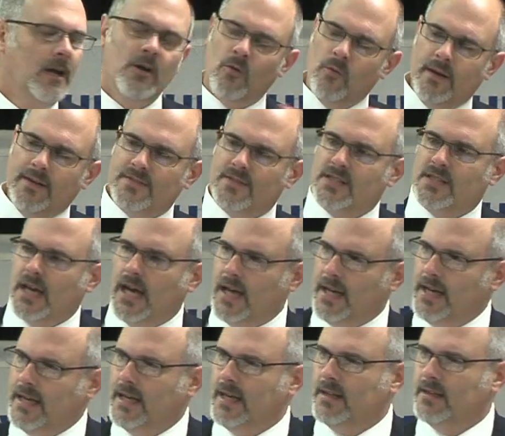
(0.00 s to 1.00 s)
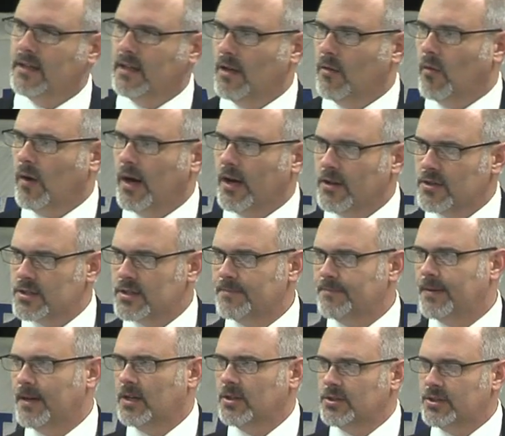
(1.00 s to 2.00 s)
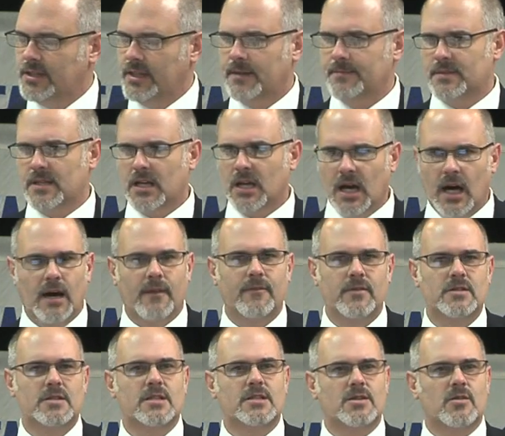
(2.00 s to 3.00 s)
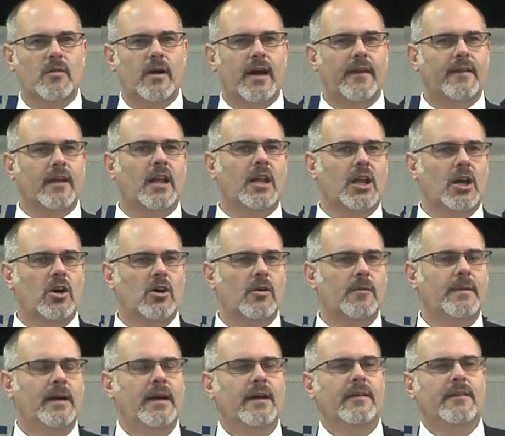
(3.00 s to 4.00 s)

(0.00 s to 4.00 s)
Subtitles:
We've studied the water symposiums and conferences around the globe.